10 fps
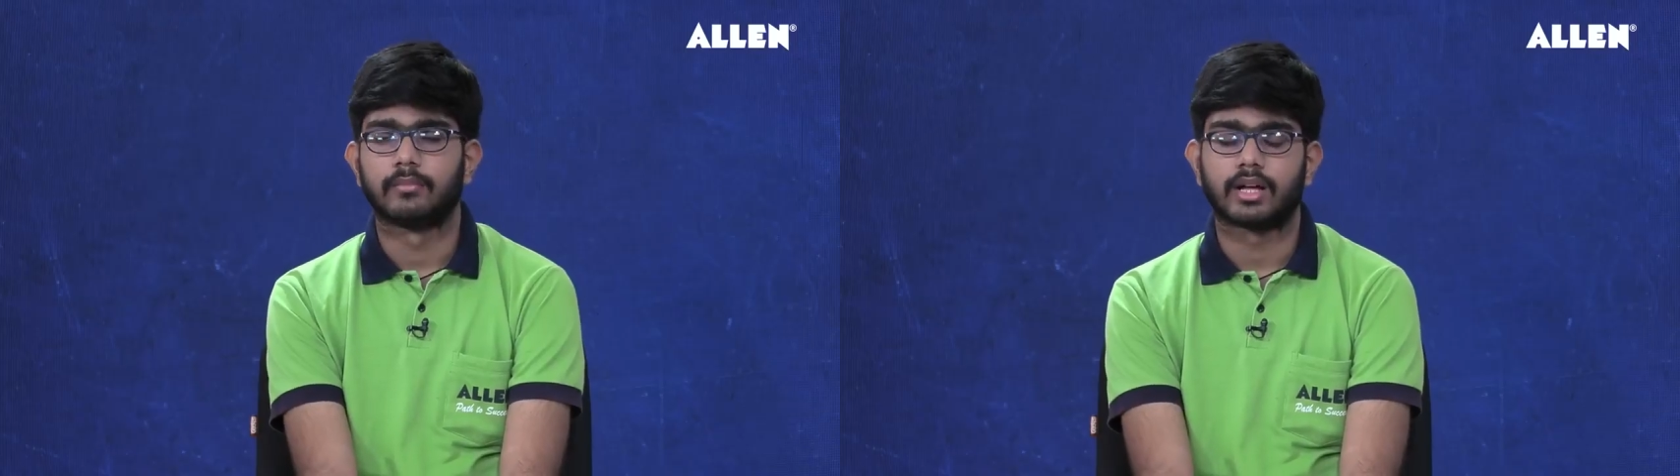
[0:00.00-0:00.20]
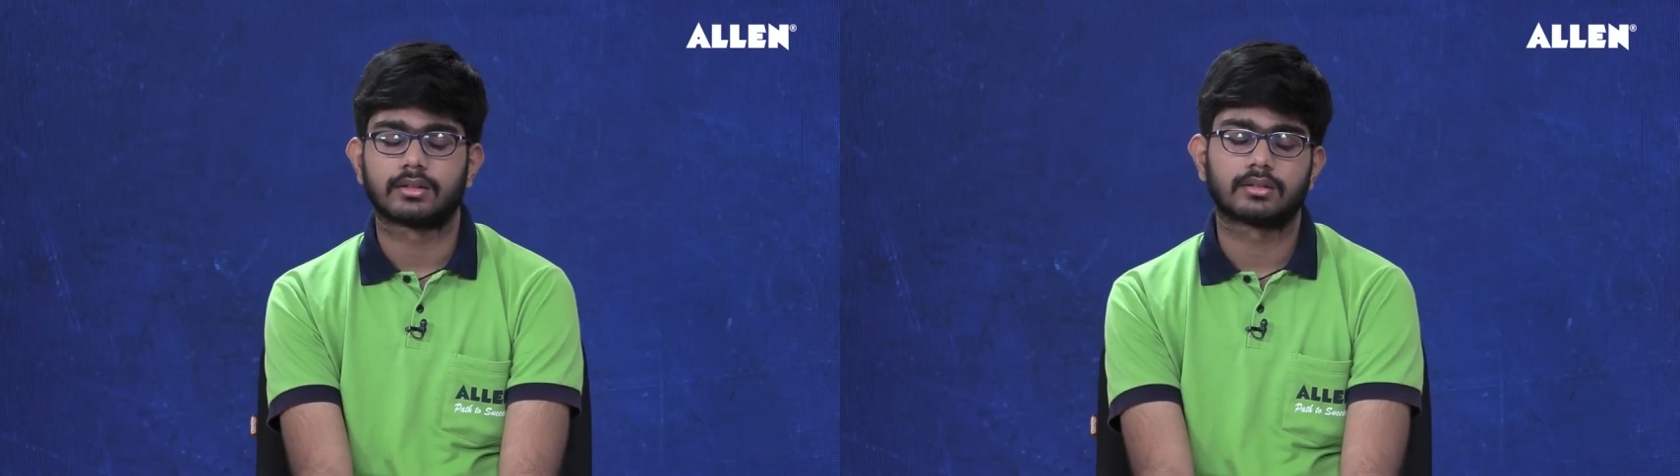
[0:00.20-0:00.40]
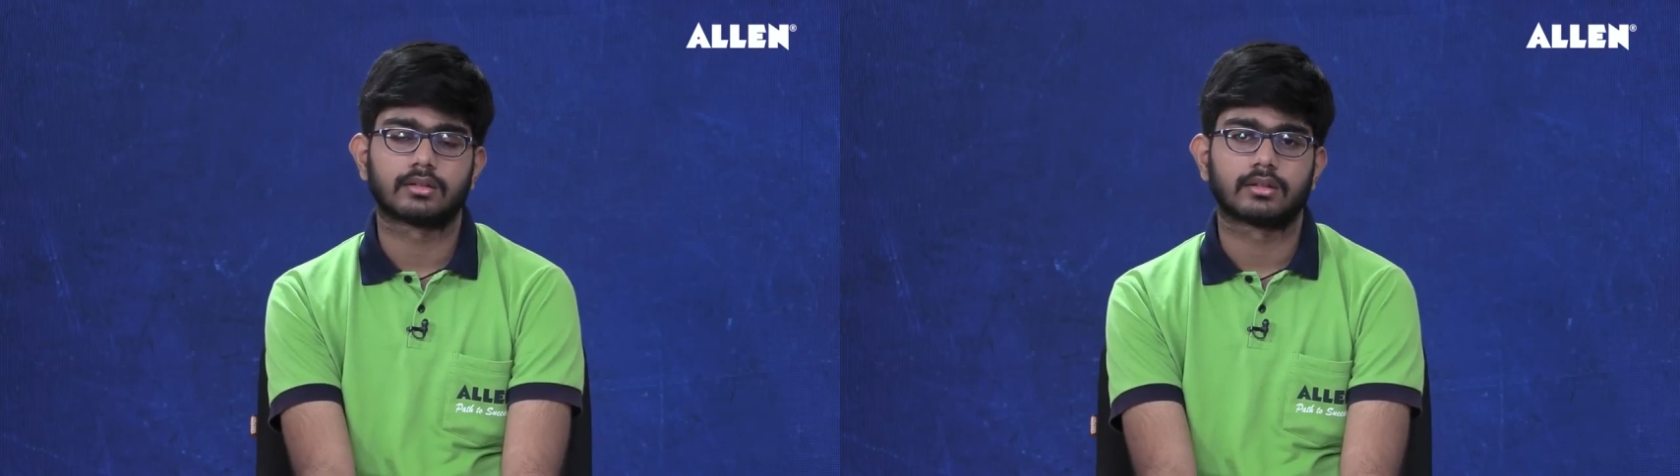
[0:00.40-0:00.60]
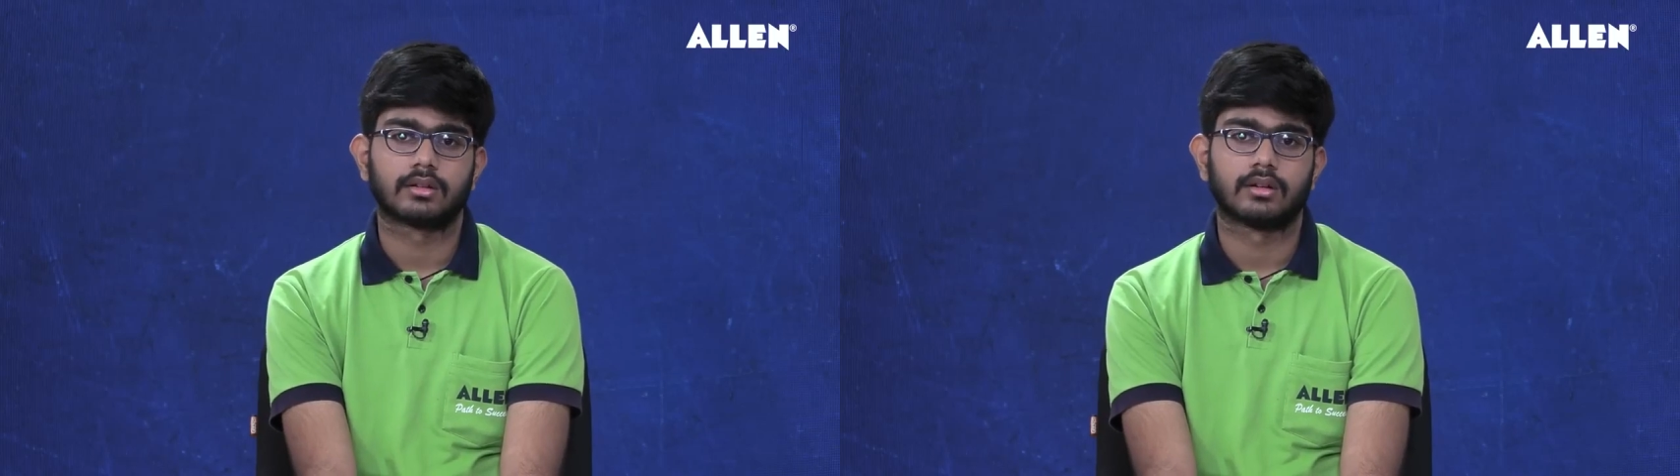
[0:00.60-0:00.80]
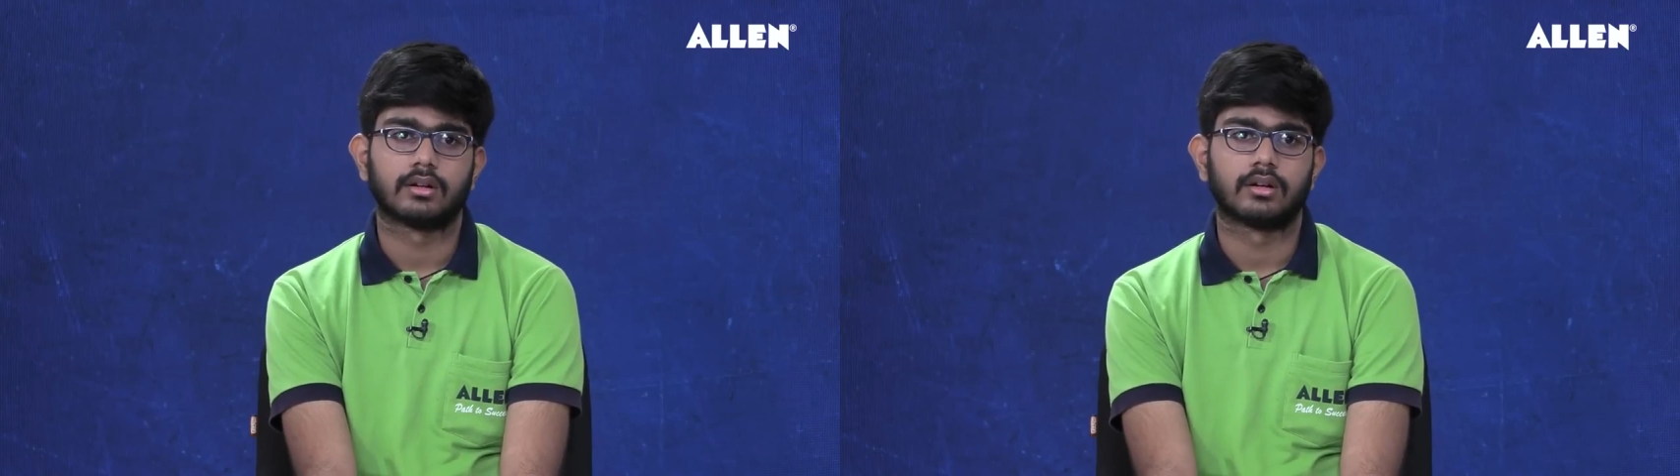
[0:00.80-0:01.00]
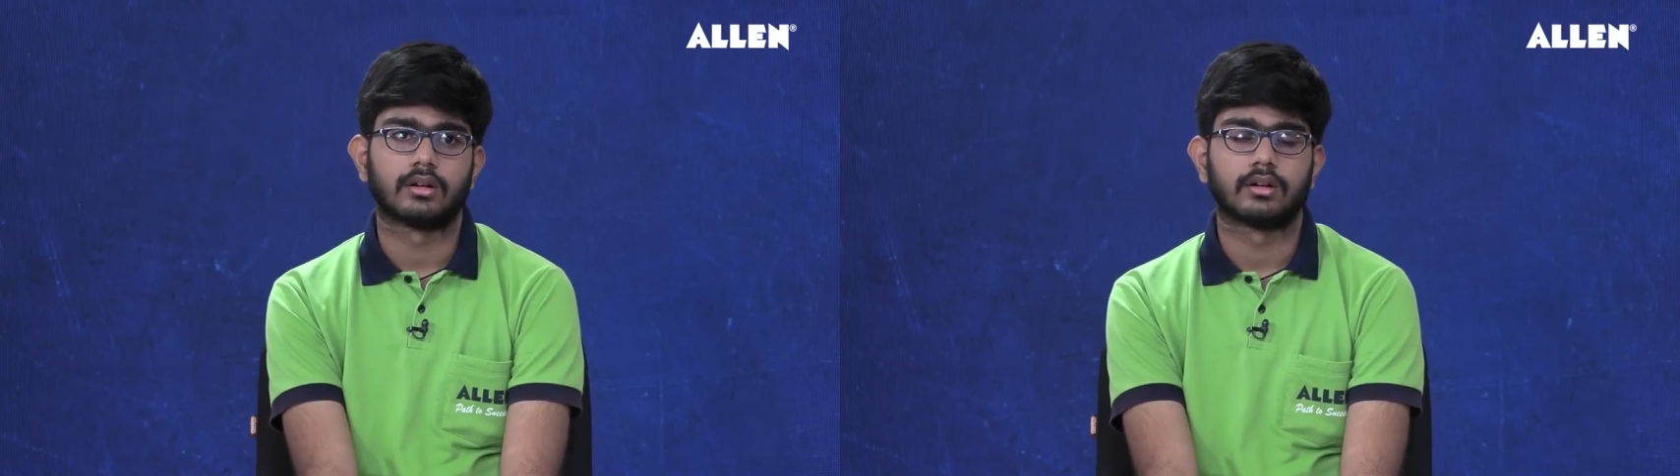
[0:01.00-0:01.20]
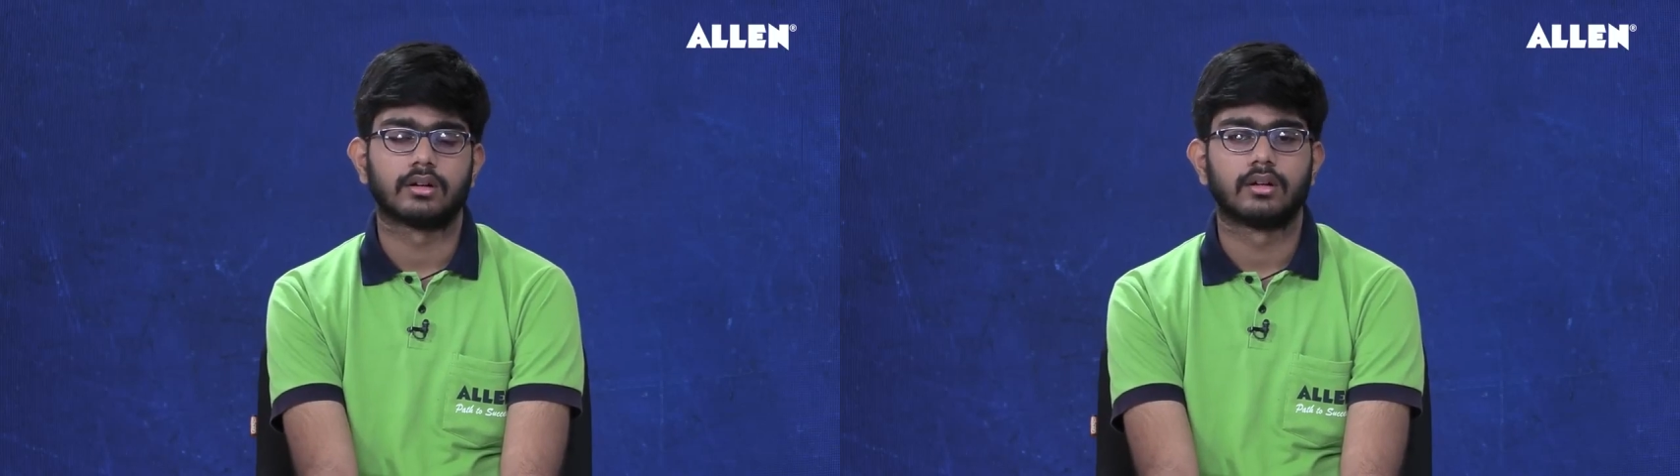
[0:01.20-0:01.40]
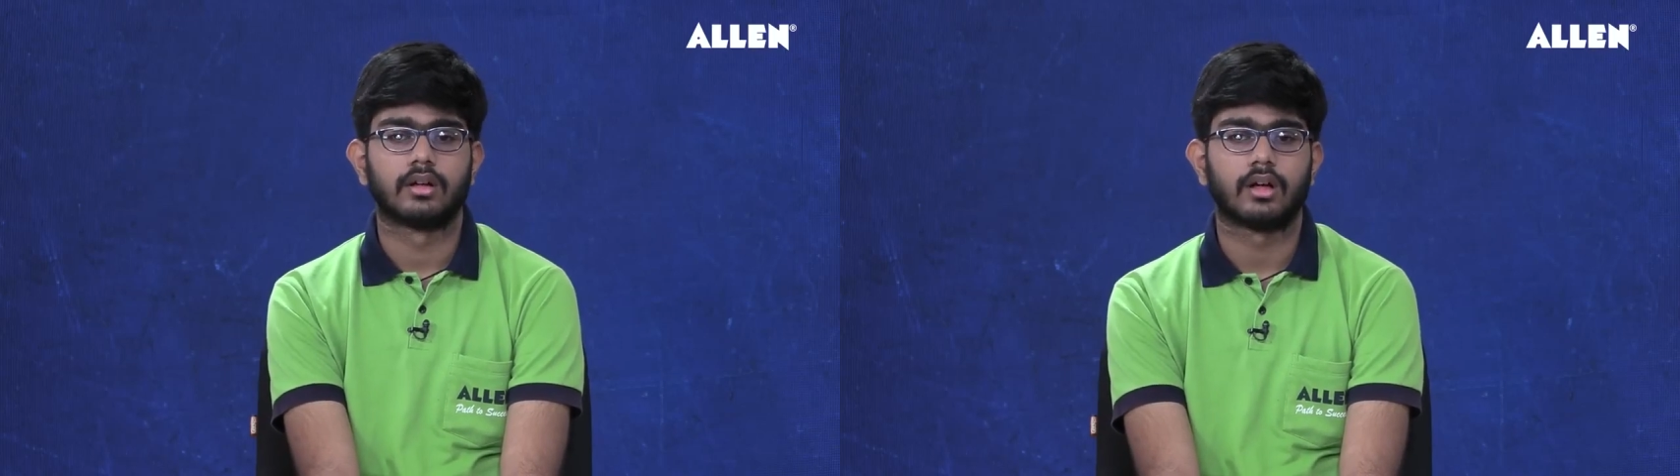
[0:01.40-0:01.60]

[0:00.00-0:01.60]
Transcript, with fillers: maths, I